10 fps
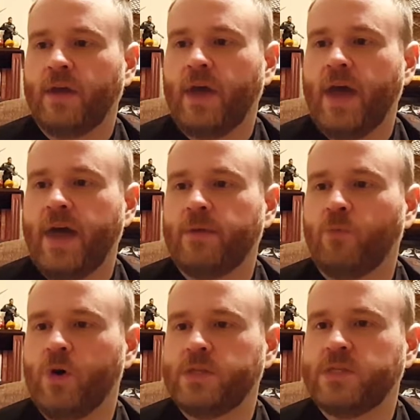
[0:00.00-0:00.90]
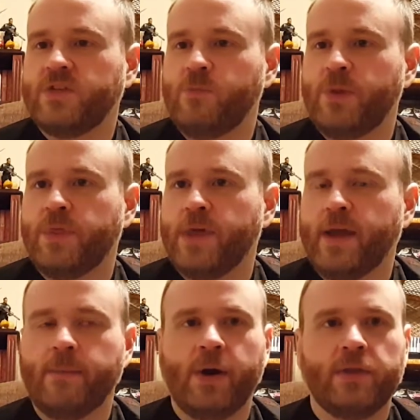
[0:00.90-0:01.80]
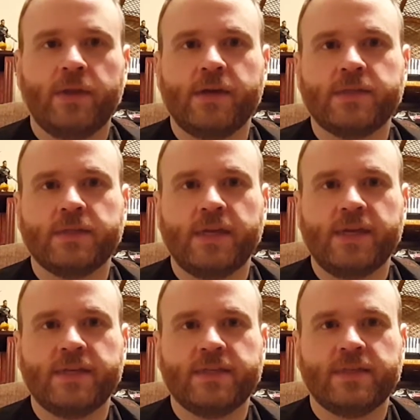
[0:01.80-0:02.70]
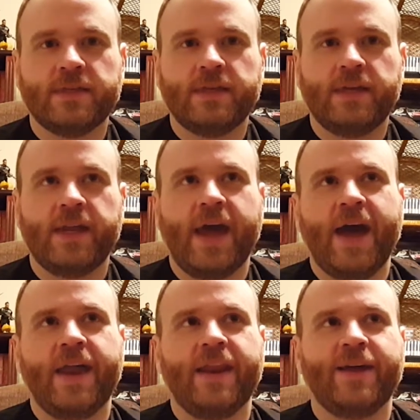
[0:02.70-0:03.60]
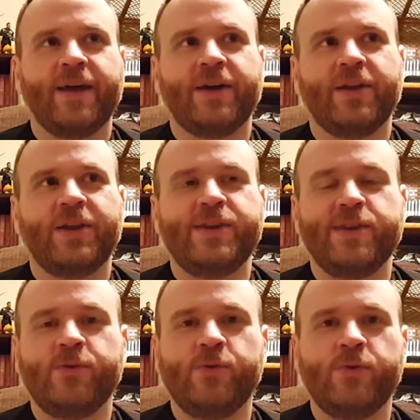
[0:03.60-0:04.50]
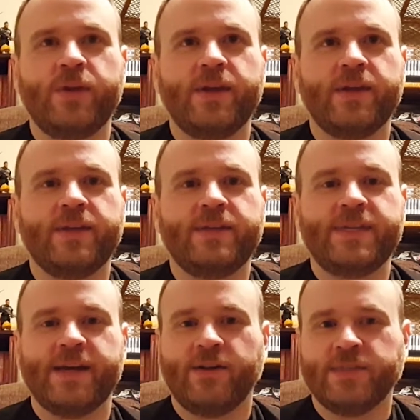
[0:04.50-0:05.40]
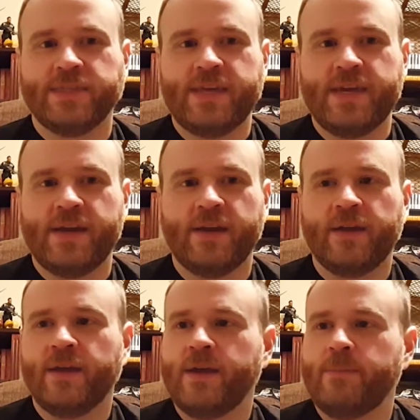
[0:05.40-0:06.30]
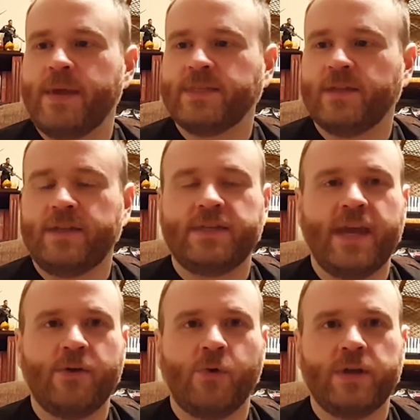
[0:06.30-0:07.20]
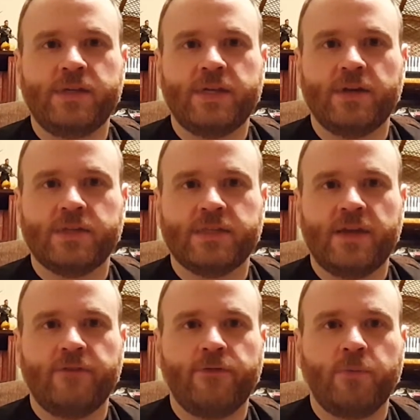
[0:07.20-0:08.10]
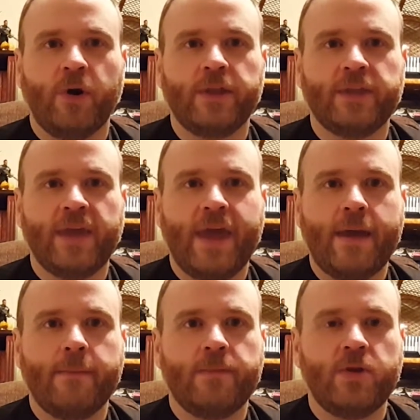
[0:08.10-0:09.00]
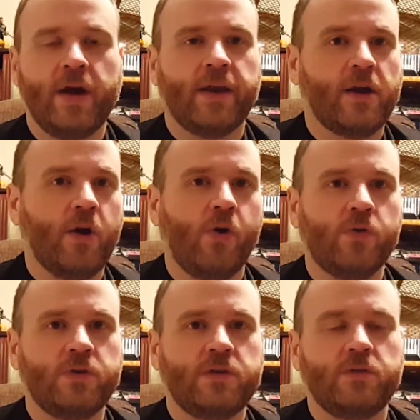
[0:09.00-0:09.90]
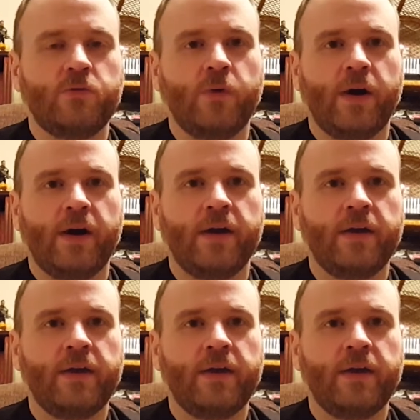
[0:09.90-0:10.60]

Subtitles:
And one stupid thing about this is it had nude DLC. Basically, day one DLC. If you bought the game, you got a code to